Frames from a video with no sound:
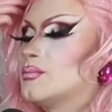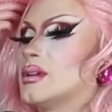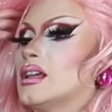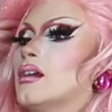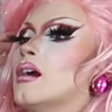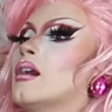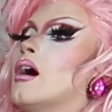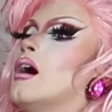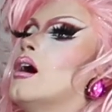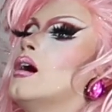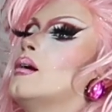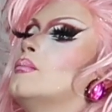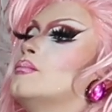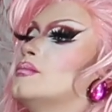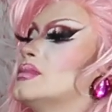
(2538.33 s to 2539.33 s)
being
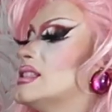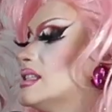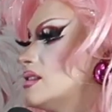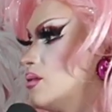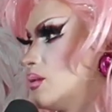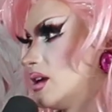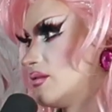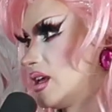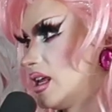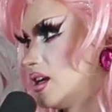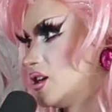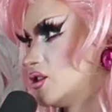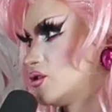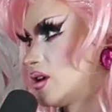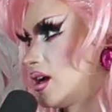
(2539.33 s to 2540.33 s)
on season 1 of
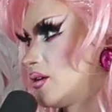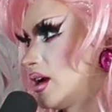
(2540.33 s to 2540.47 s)
Canada's Drag